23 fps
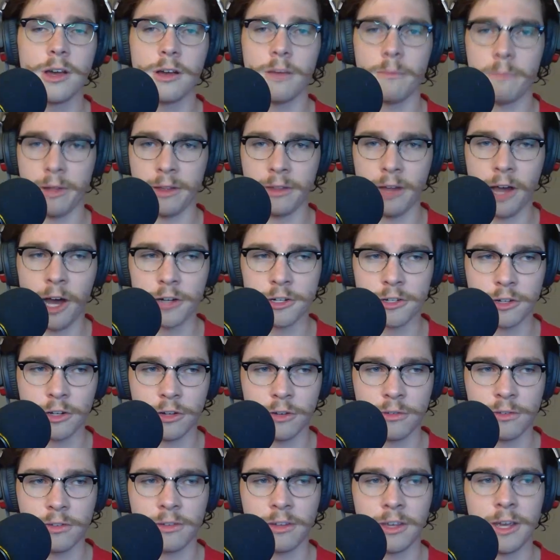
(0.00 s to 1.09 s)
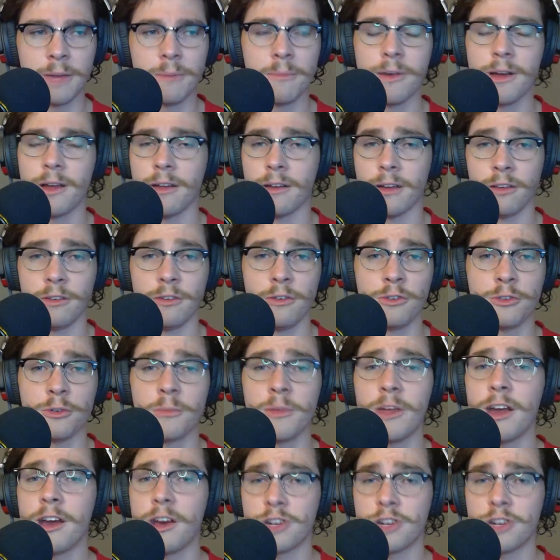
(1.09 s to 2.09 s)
But Dodgers could use a team. Could use them.